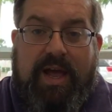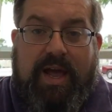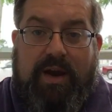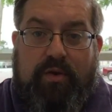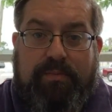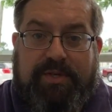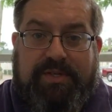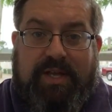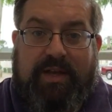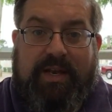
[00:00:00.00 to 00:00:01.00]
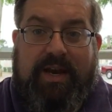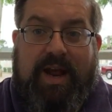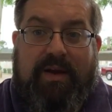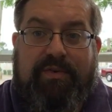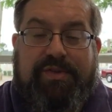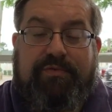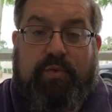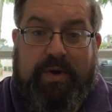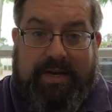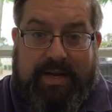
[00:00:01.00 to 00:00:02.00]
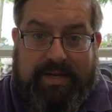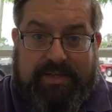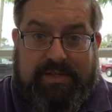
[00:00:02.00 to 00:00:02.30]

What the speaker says: and homes are selling in an average of 20 days.